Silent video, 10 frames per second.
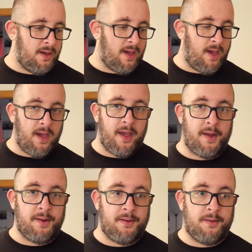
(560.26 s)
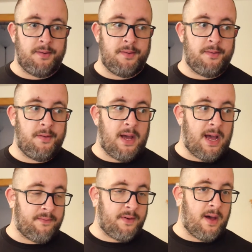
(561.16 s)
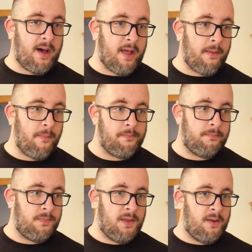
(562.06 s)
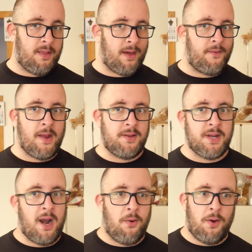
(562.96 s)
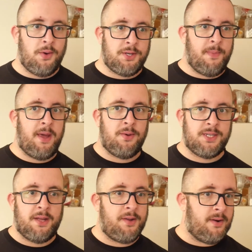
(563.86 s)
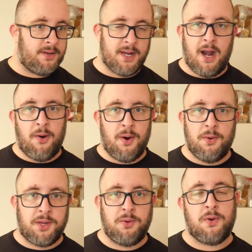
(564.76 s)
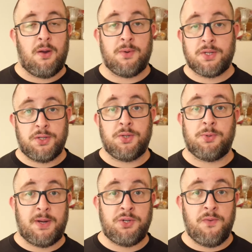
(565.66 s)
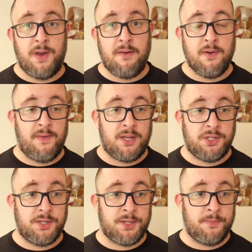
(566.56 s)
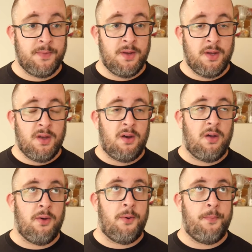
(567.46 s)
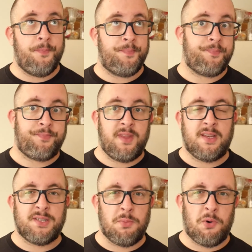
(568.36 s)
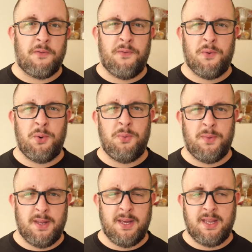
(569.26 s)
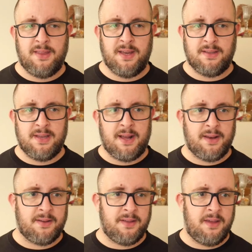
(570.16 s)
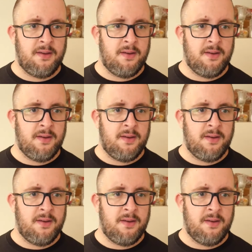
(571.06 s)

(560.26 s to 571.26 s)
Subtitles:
And I've got an entire row of tomatoes out there, an entire row of cucumbers, because those are my 2 favorite veggies. Although, I guess they're more fruit than anything, technically.